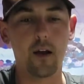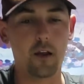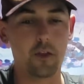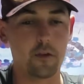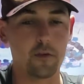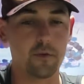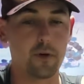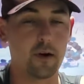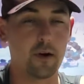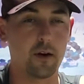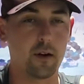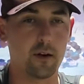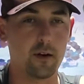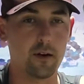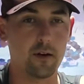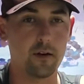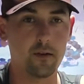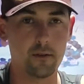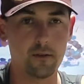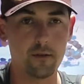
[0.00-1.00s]
It's a very
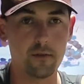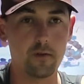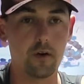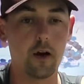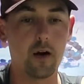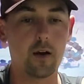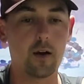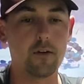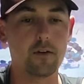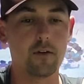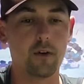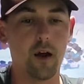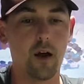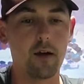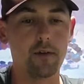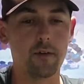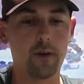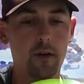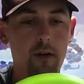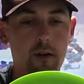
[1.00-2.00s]
good
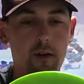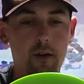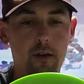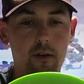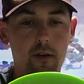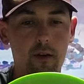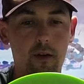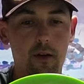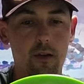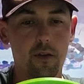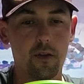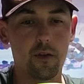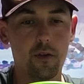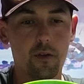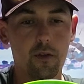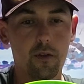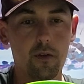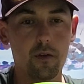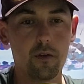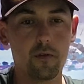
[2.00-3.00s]
driver.
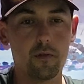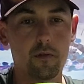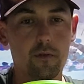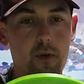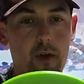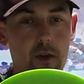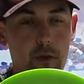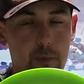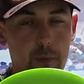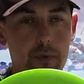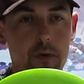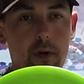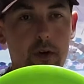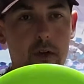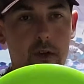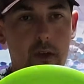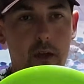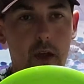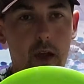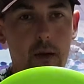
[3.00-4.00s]
It's
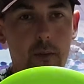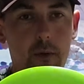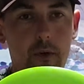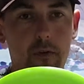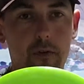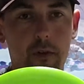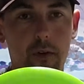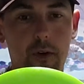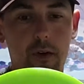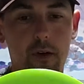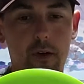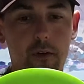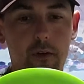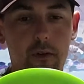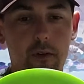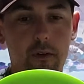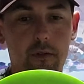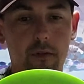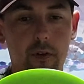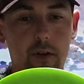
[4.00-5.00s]
pretty stable for a
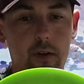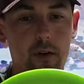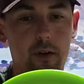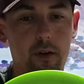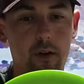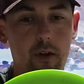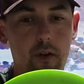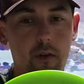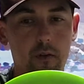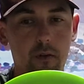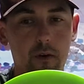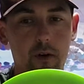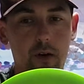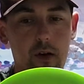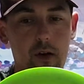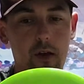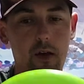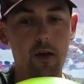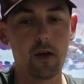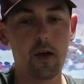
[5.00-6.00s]

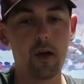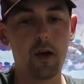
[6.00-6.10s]
DD3,